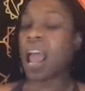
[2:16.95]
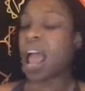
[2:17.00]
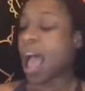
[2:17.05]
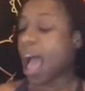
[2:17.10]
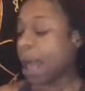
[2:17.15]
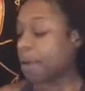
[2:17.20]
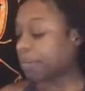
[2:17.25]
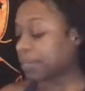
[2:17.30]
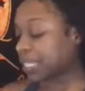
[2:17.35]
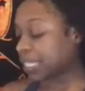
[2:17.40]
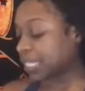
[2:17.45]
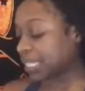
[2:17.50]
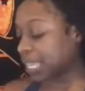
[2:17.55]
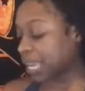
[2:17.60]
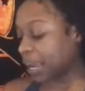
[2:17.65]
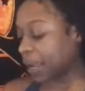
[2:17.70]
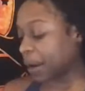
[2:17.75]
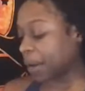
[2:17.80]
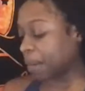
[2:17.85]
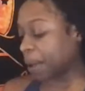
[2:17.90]
I'm just
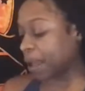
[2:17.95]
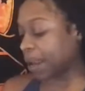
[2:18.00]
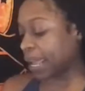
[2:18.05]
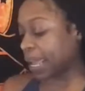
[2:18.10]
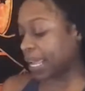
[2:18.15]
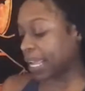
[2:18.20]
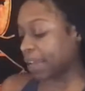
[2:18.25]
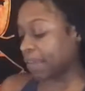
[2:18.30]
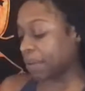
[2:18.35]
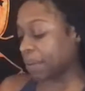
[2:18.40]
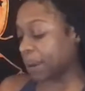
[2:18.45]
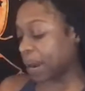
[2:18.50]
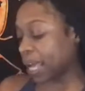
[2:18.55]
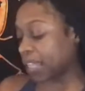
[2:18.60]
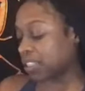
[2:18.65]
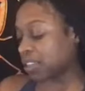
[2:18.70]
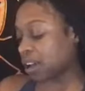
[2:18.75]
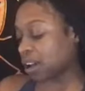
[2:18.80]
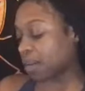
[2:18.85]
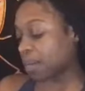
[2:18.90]
thinking about, like, even when I
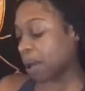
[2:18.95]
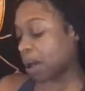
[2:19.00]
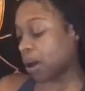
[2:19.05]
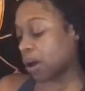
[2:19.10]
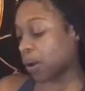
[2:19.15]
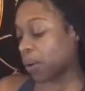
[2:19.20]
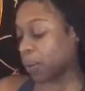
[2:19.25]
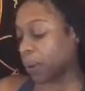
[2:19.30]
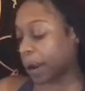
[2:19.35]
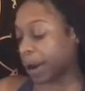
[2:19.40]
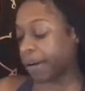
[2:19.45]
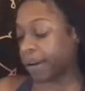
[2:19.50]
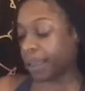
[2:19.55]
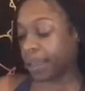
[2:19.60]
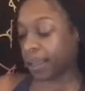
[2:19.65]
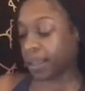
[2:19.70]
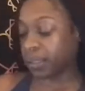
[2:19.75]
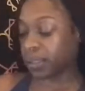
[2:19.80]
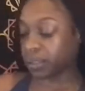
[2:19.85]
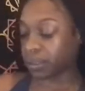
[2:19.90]
talk about
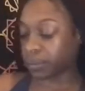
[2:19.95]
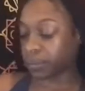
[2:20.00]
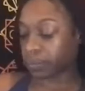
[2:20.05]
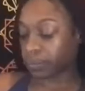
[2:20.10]
Aquarius,